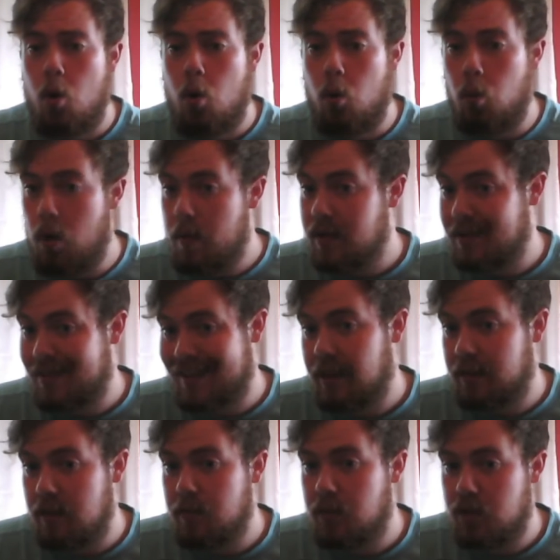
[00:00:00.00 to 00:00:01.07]
Women's
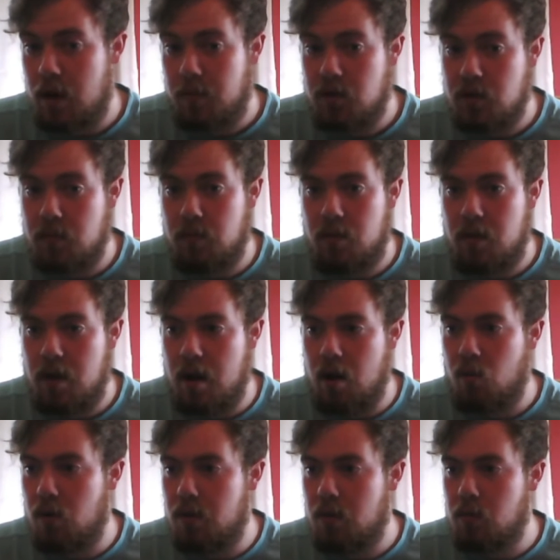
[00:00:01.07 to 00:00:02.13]
Tag Team Championship there,
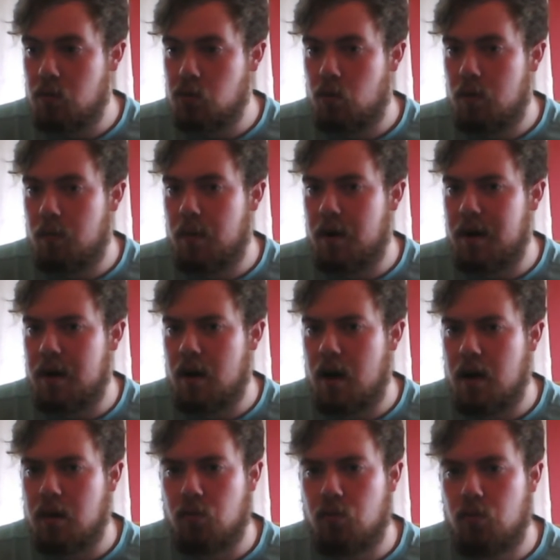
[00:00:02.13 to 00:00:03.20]
one that was won by
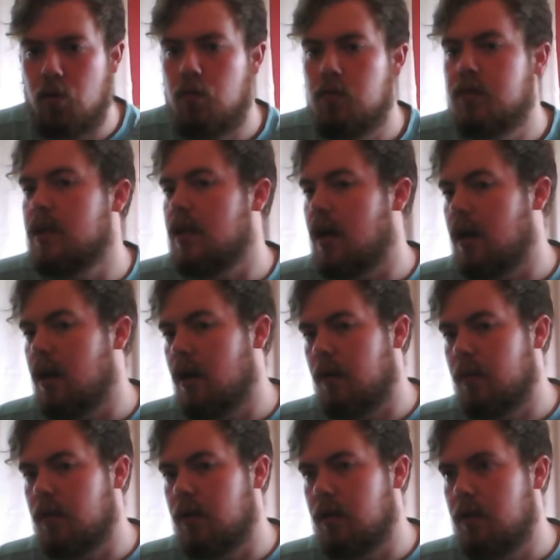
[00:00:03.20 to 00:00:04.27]
Nyla Rose in the end, I
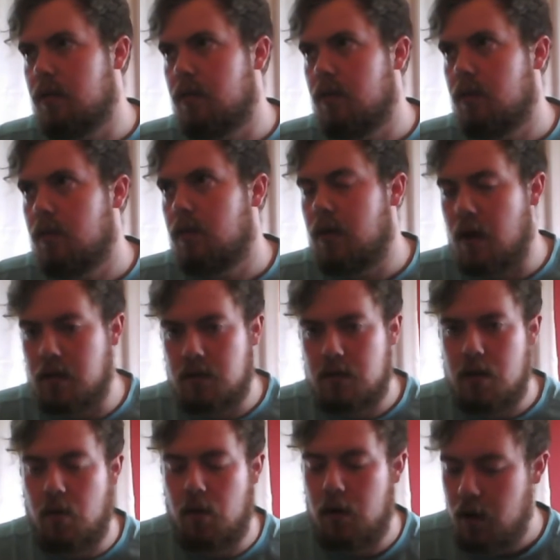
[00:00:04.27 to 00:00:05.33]
believe. Yes,
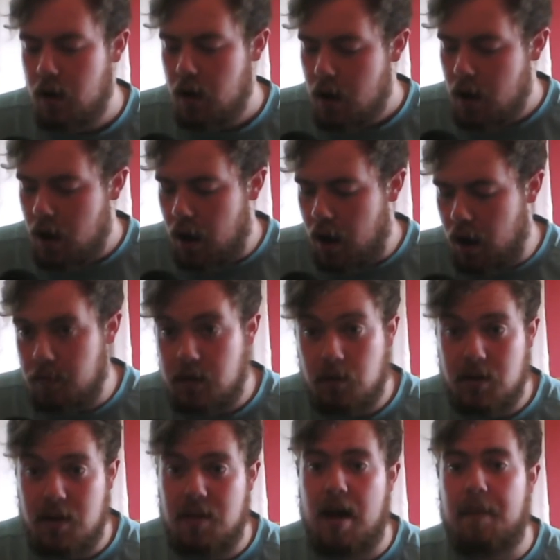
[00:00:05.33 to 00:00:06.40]
that one. She was
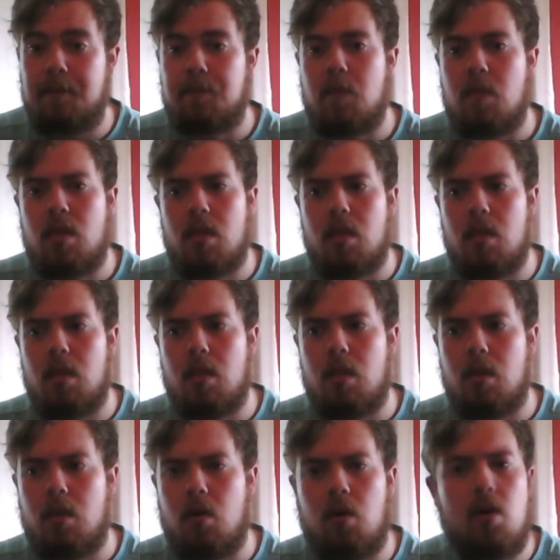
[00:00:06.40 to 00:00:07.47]
in that.
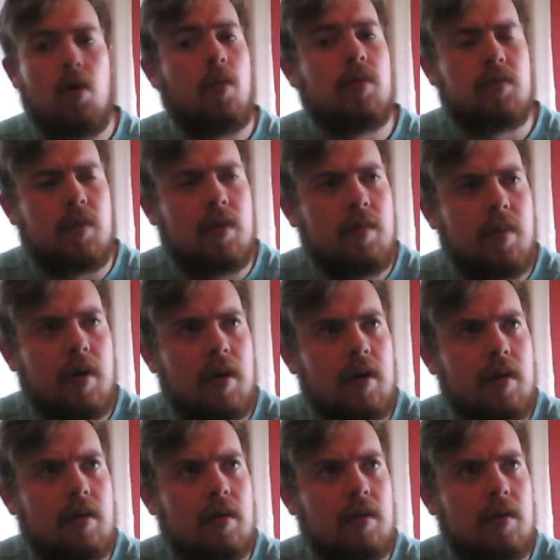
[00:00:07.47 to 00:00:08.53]
Oh no, it was won
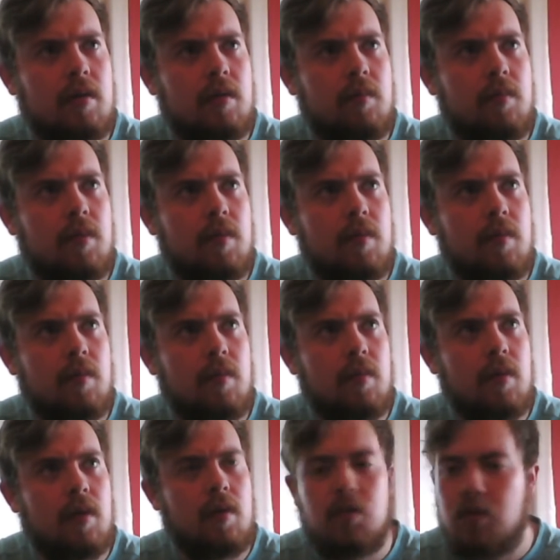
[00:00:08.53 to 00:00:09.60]
by...
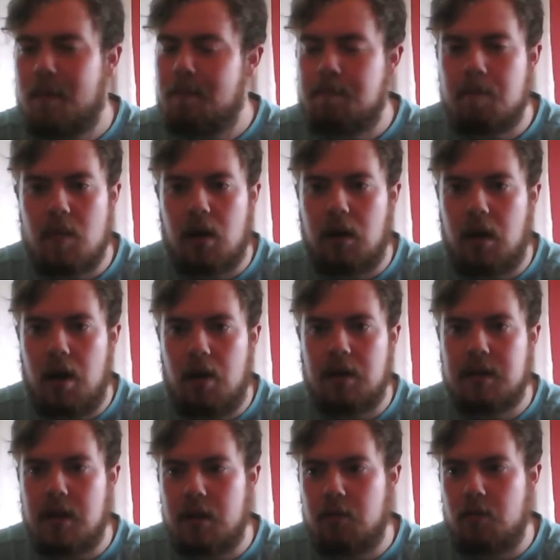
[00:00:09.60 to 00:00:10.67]
I can't
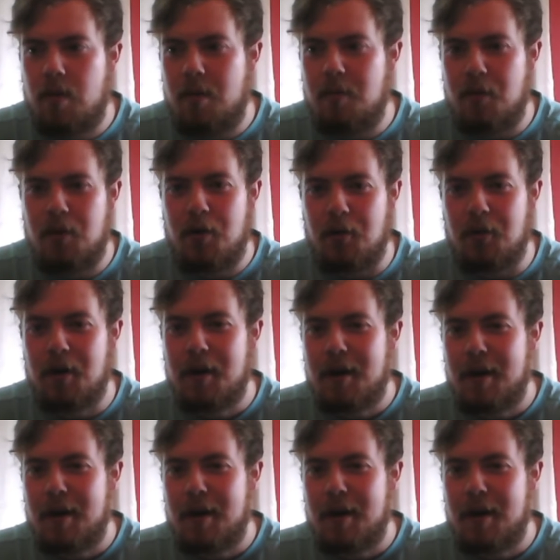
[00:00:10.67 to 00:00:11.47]
exactly remember who.